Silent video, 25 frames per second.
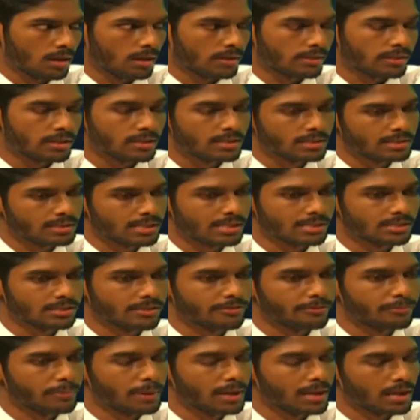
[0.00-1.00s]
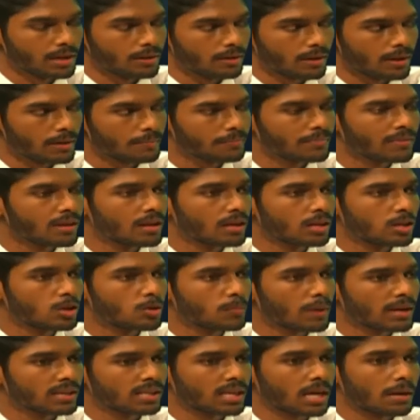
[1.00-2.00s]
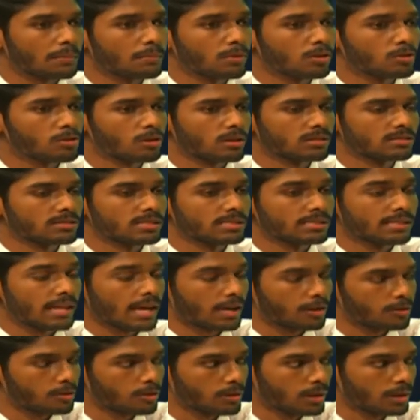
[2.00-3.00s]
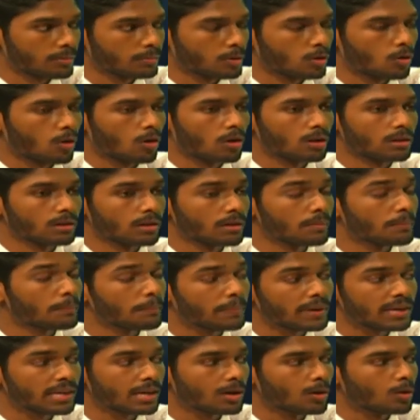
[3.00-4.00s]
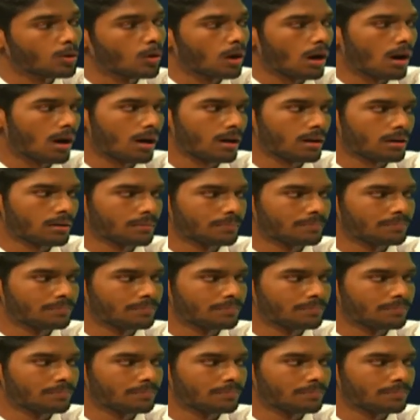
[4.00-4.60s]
the disease of malaria, you might come across this acronym called POR.